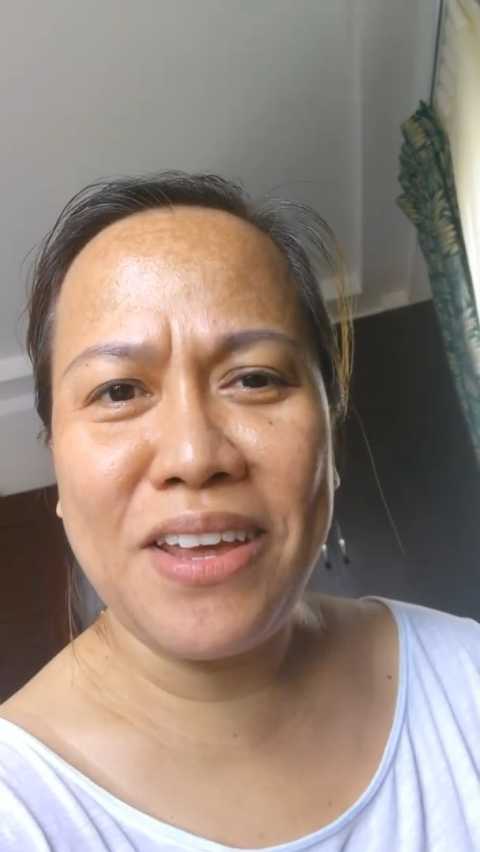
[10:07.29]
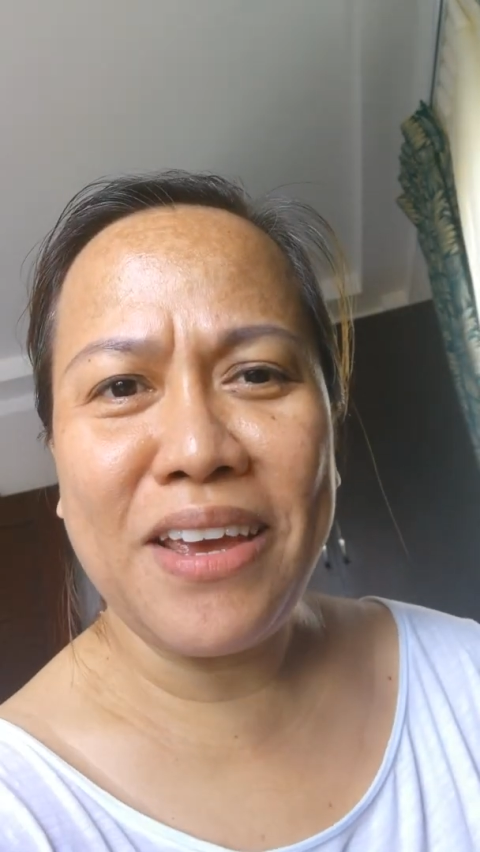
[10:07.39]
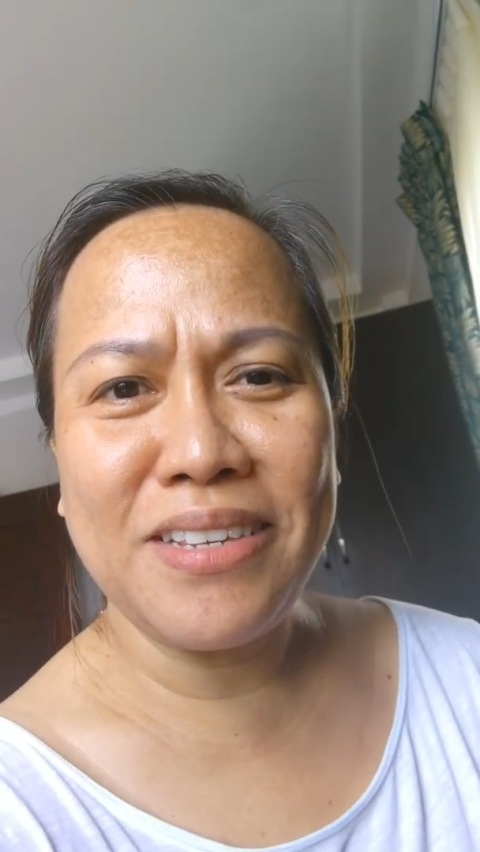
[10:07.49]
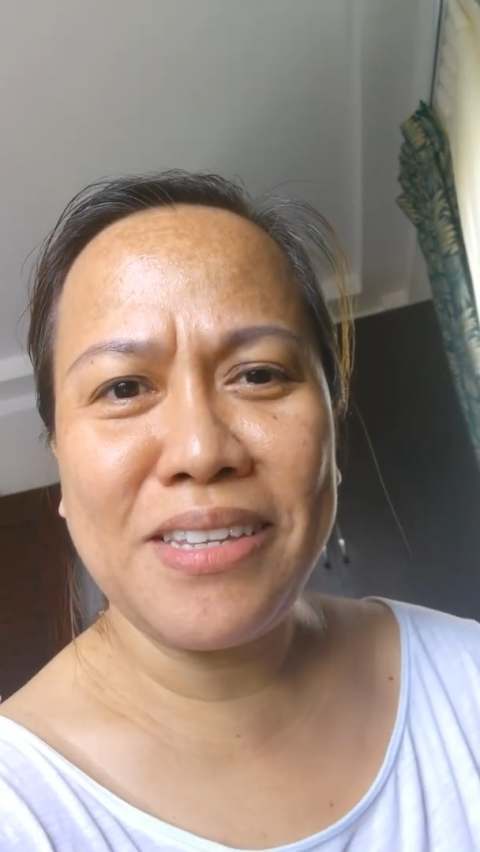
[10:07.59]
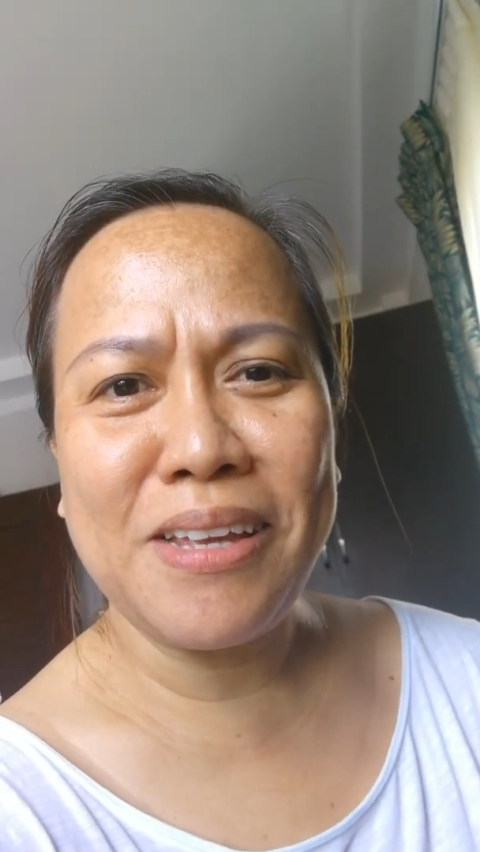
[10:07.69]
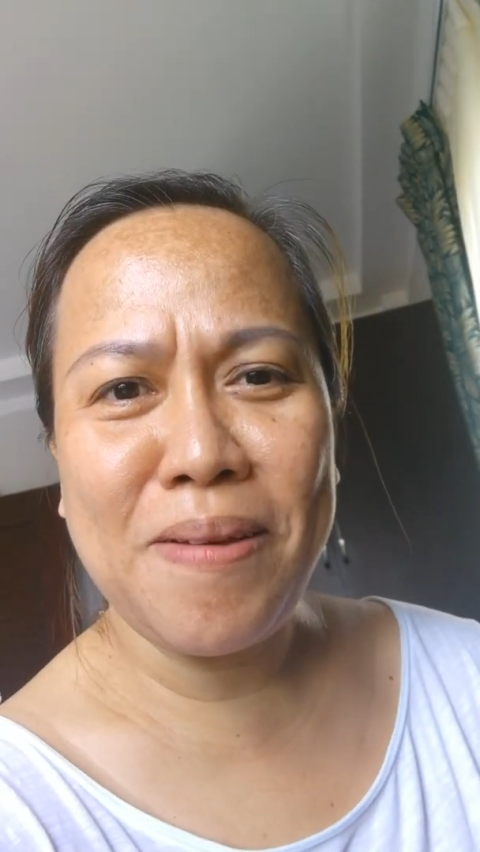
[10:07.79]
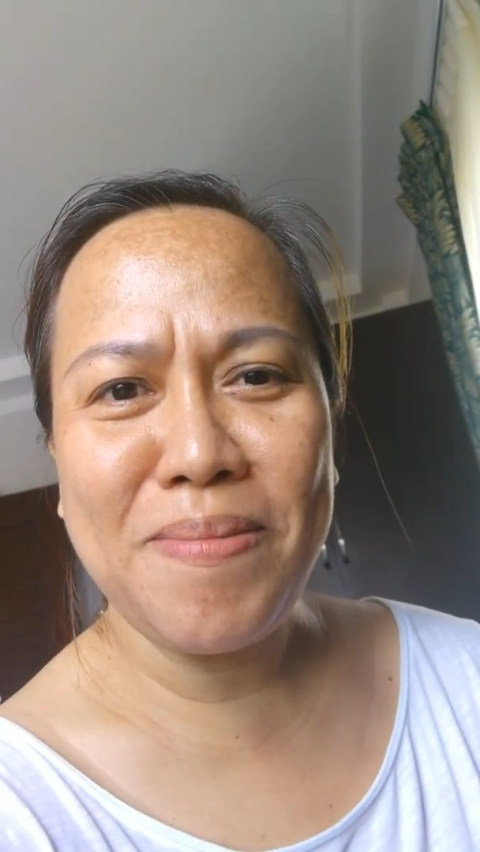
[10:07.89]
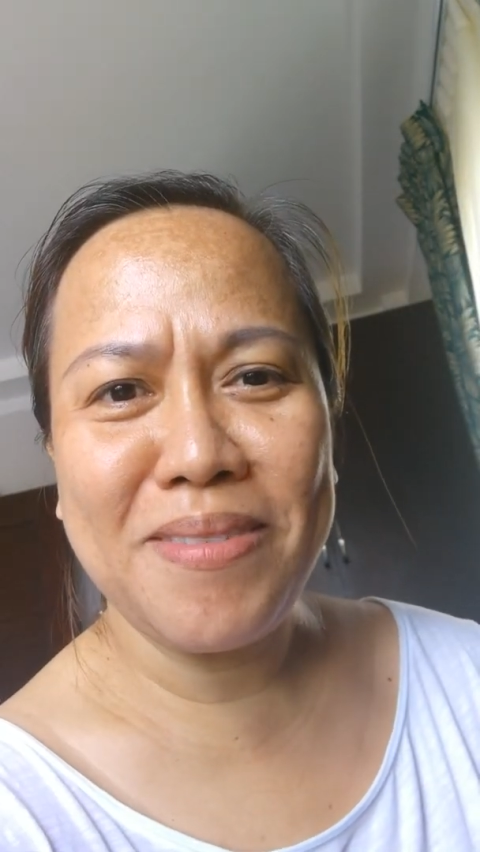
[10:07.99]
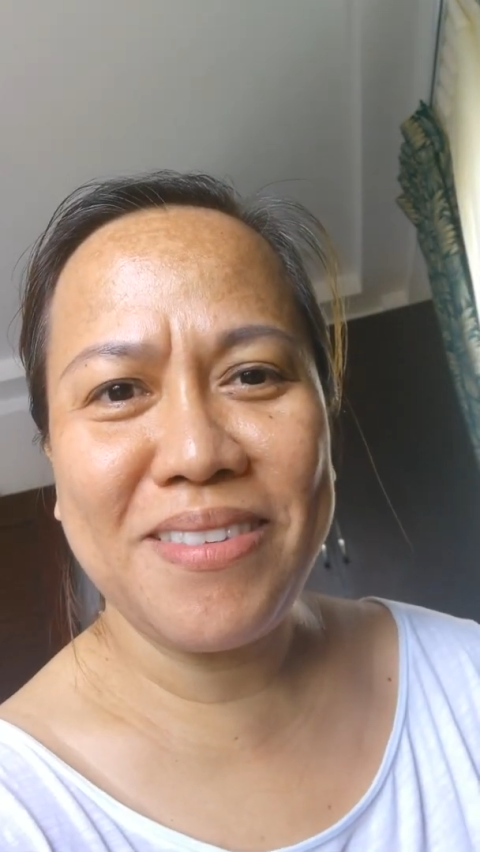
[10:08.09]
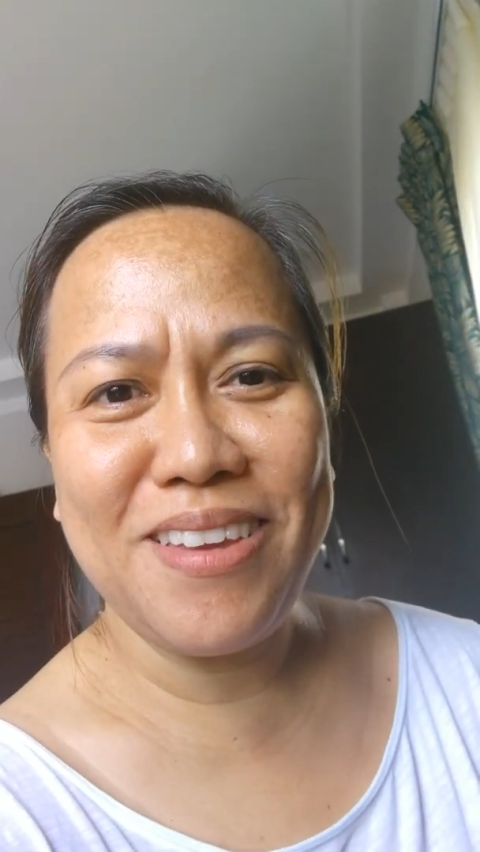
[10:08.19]
day as it
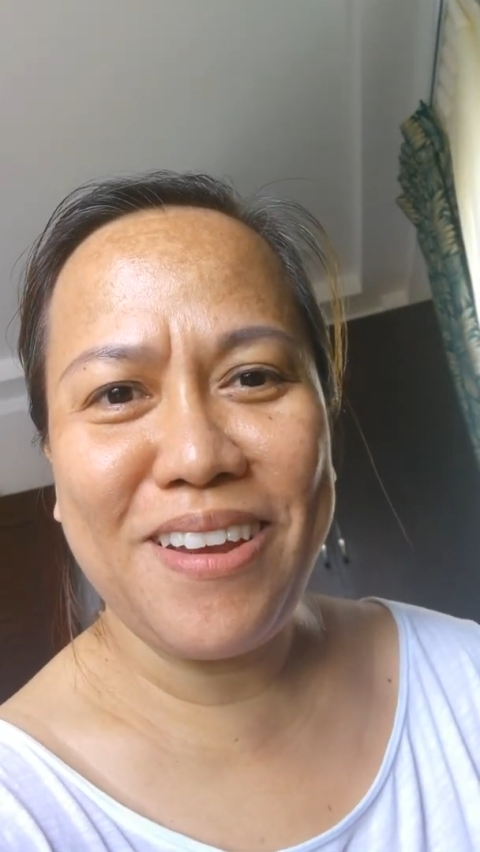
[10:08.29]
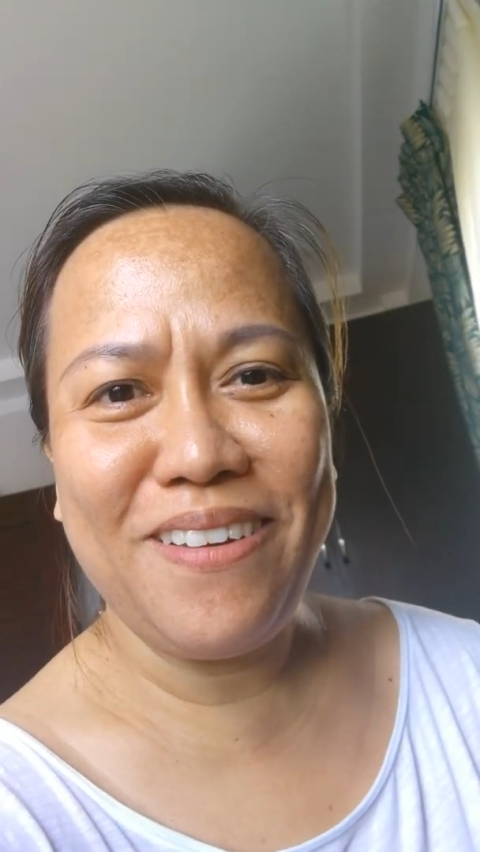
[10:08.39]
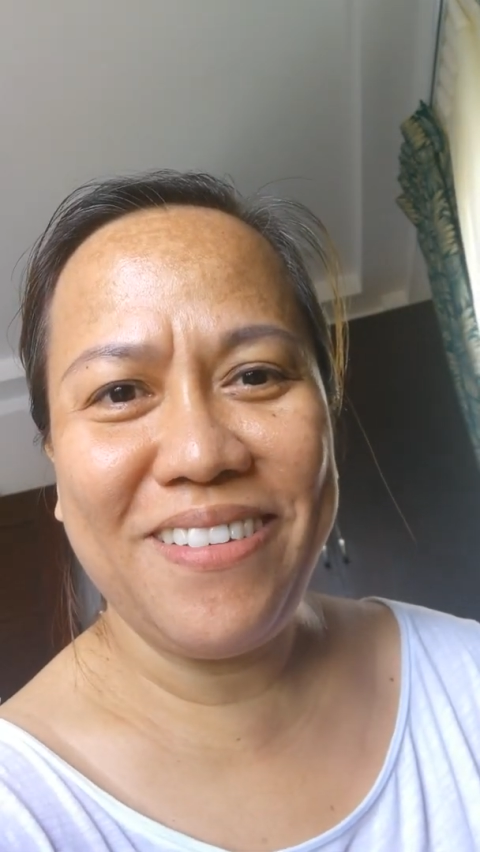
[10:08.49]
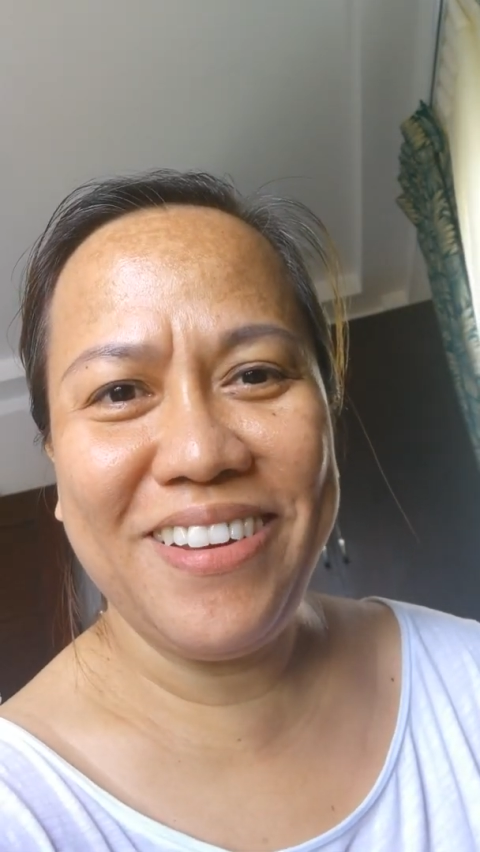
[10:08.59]
comes, you know,